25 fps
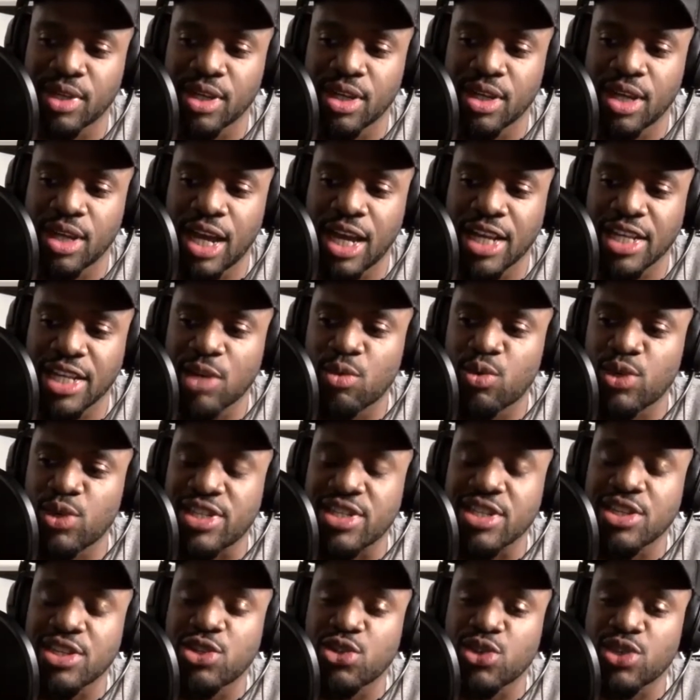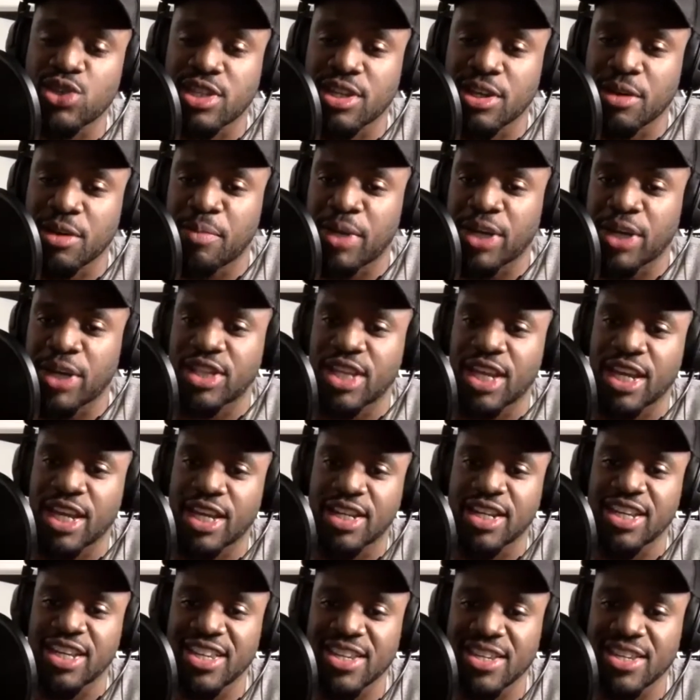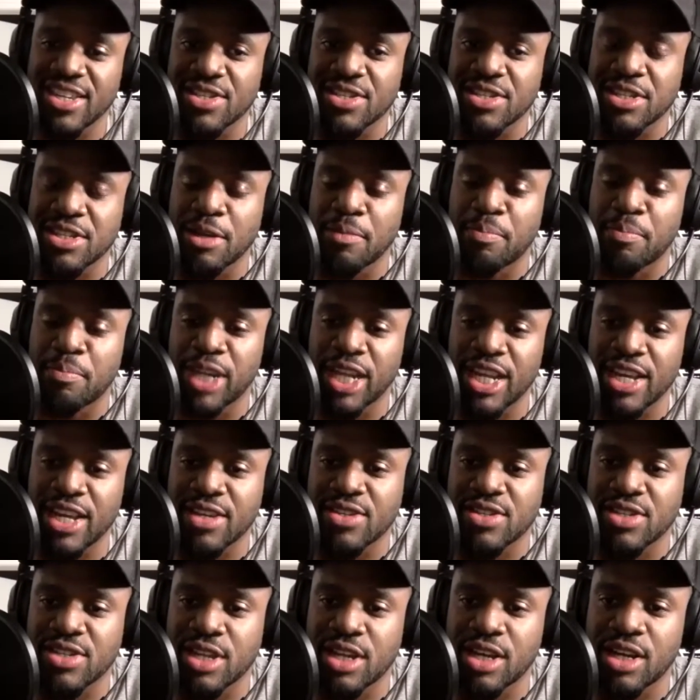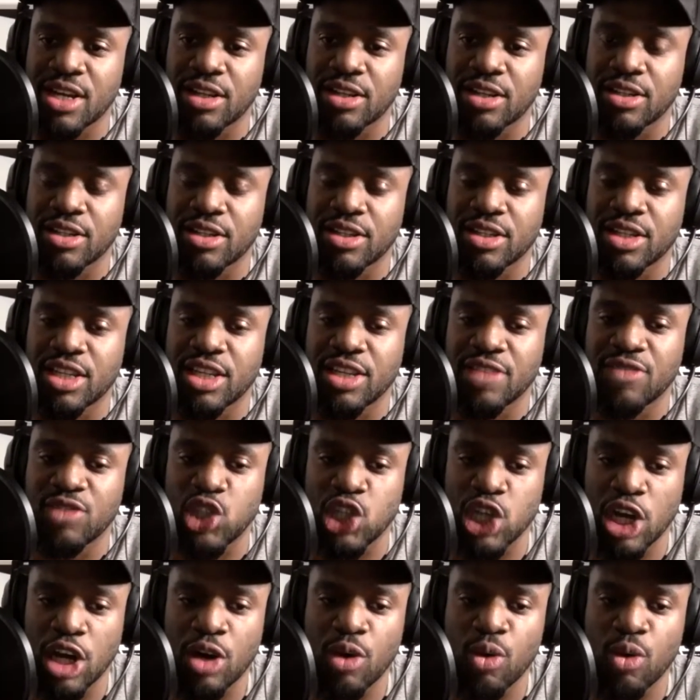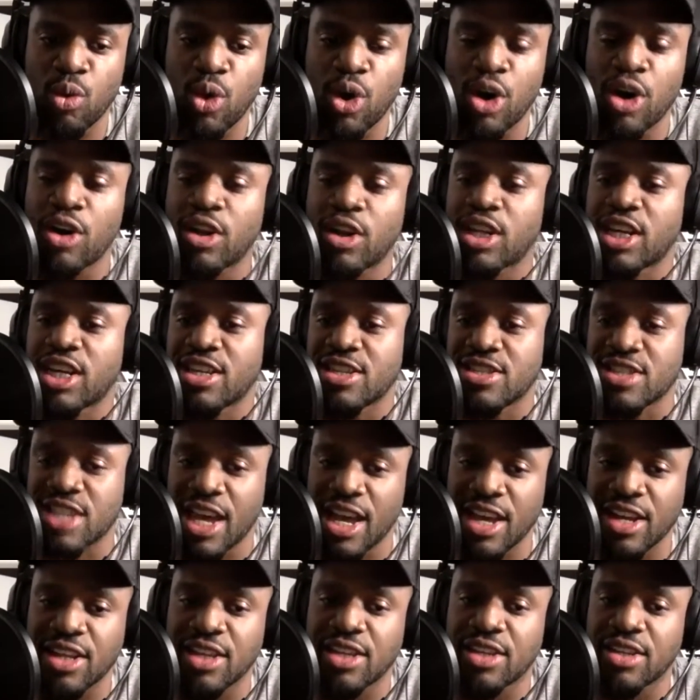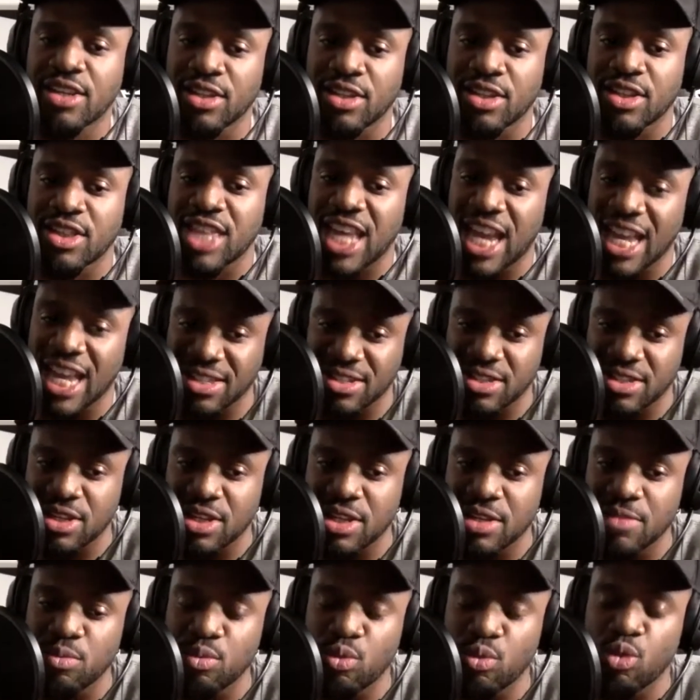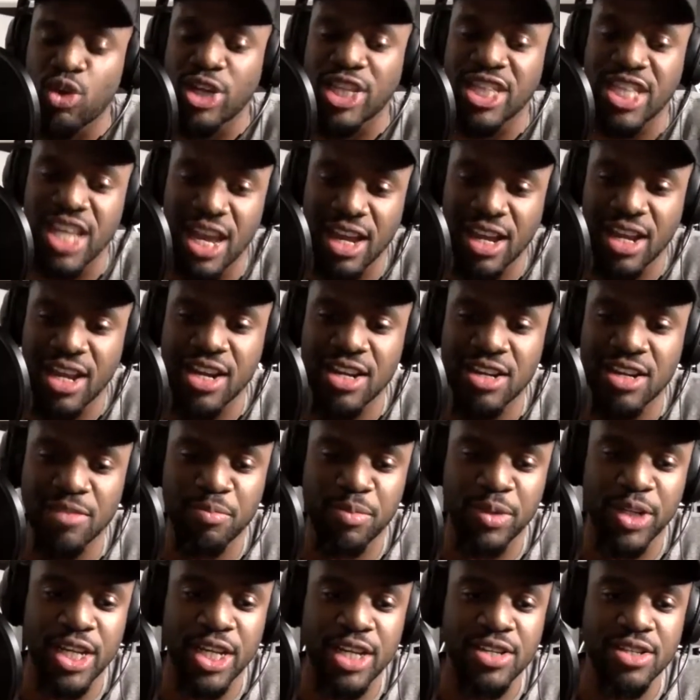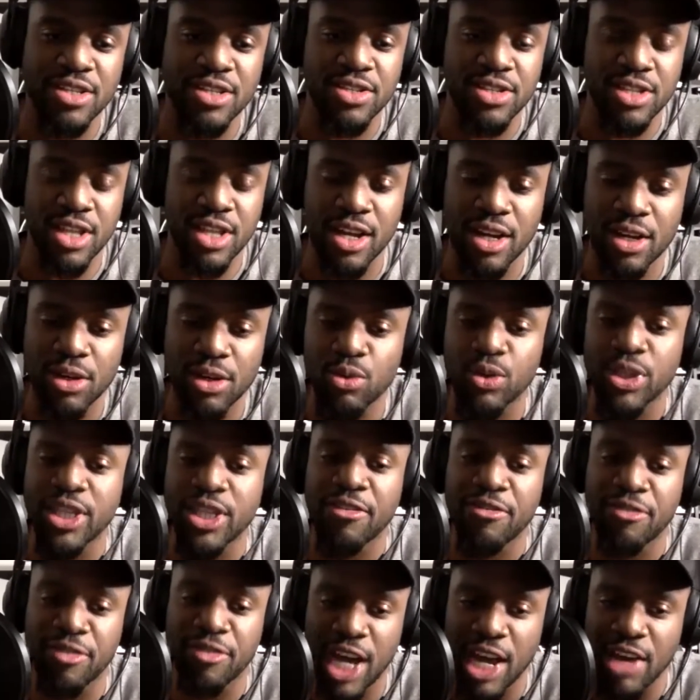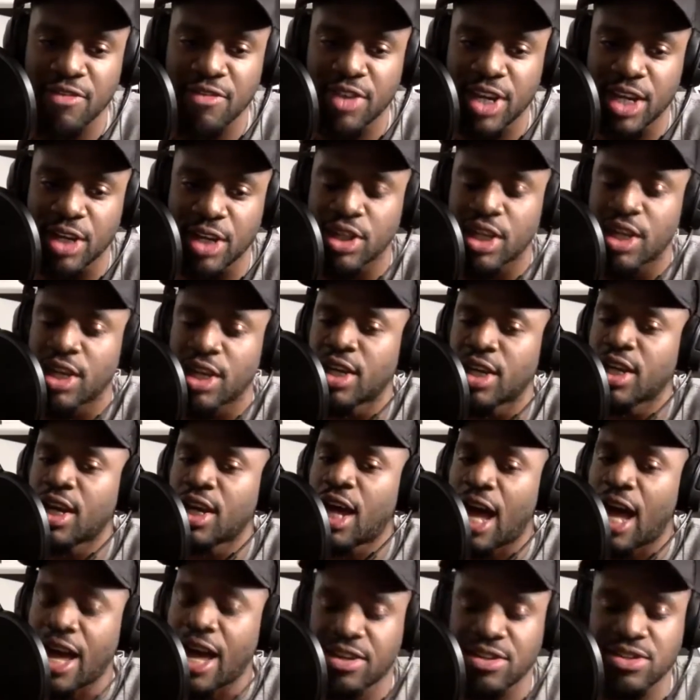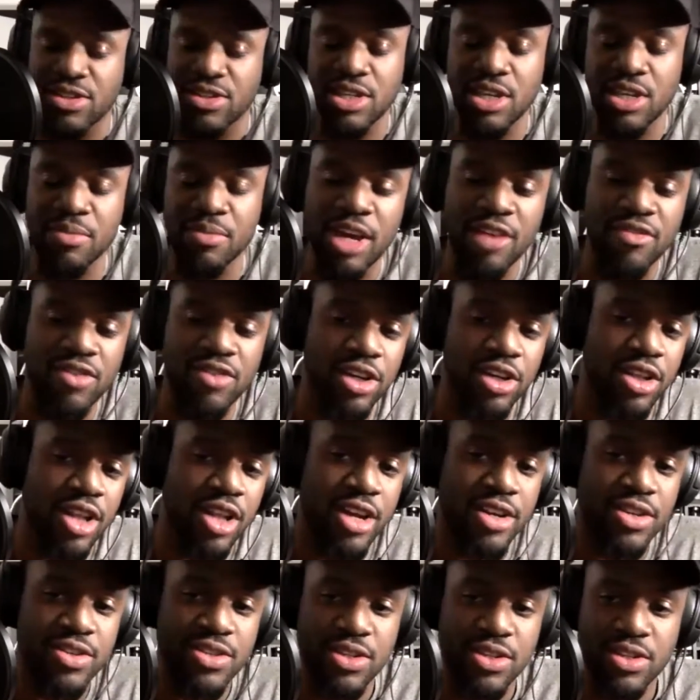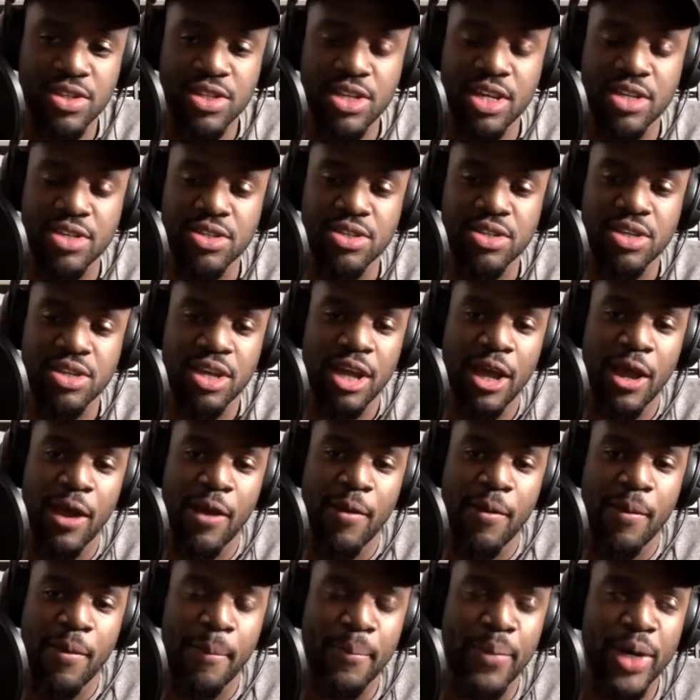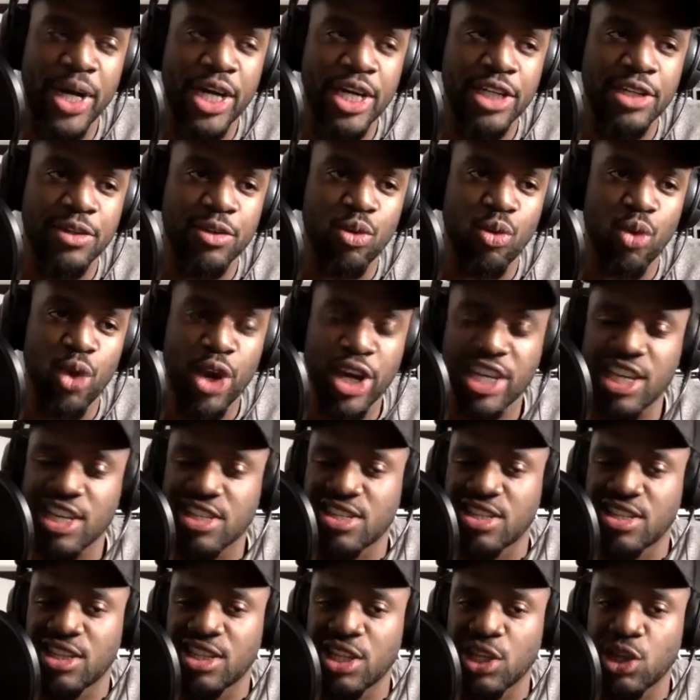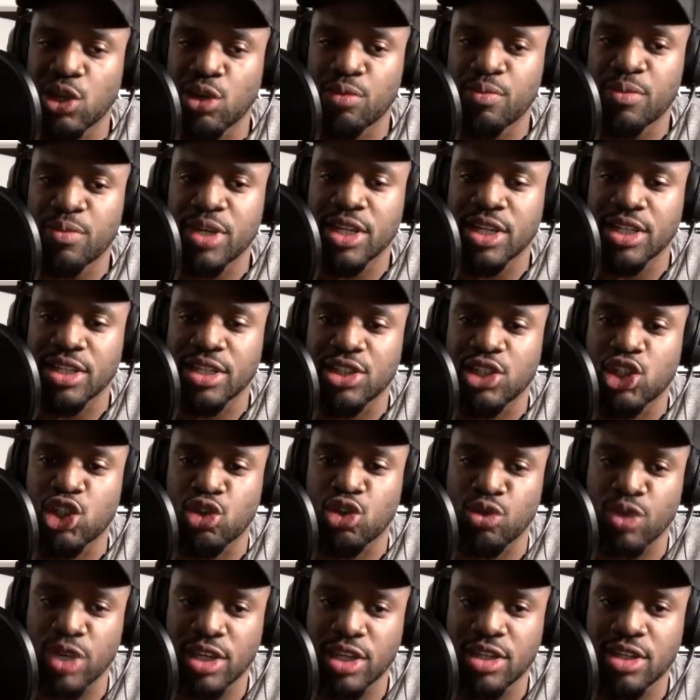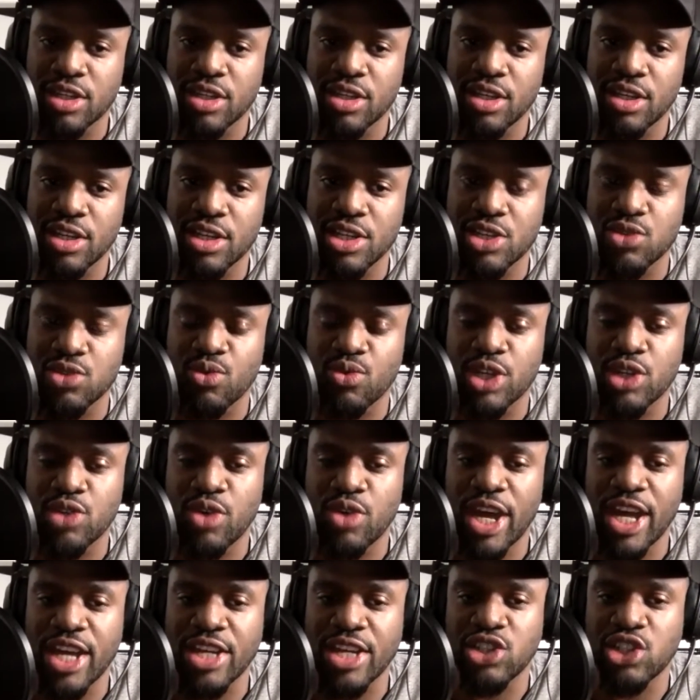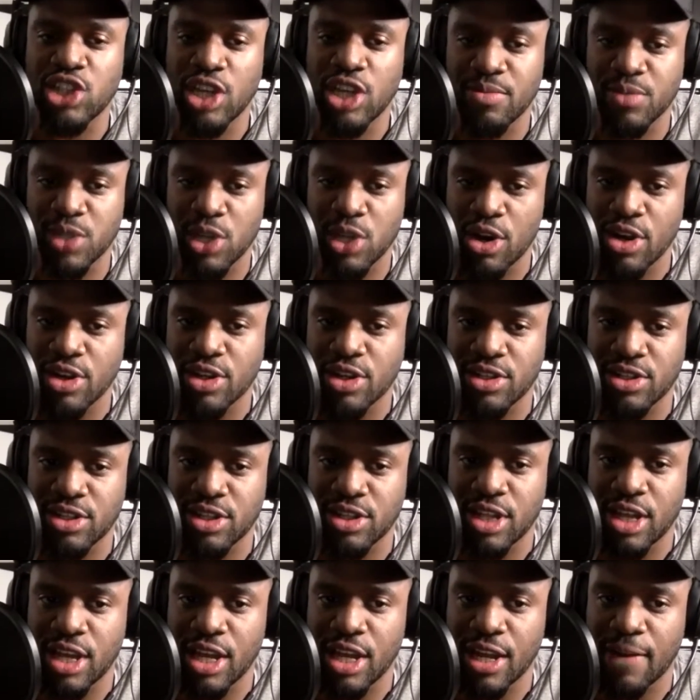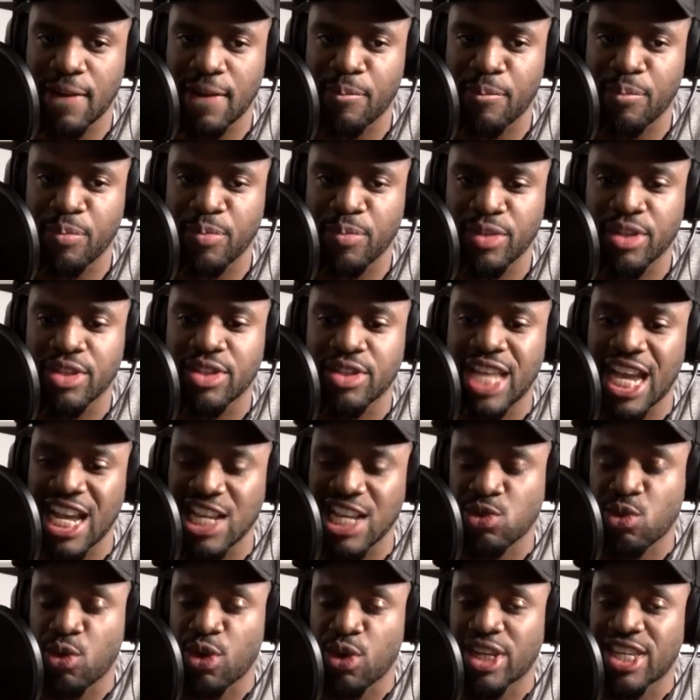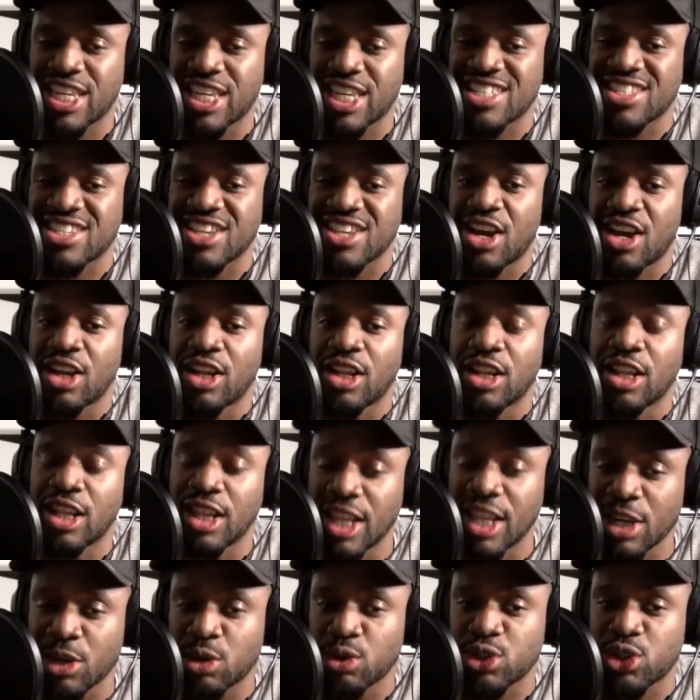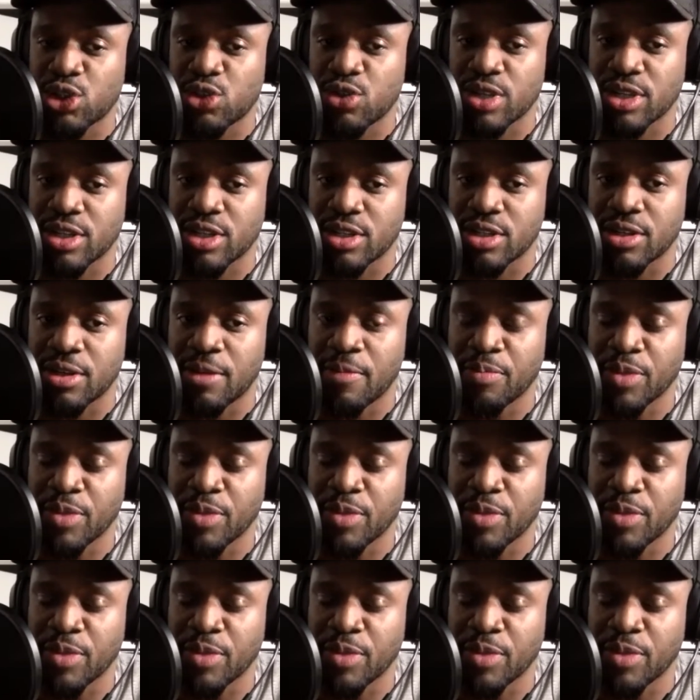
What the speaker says: I think what's interesting about that is the playing style. If John Wall is heading that team with that kind of play style, with the 5 out, I can see him having a lot of success. But where it gets a little bit tricky is when you add James Harden to that. That's where it gets a little tricky.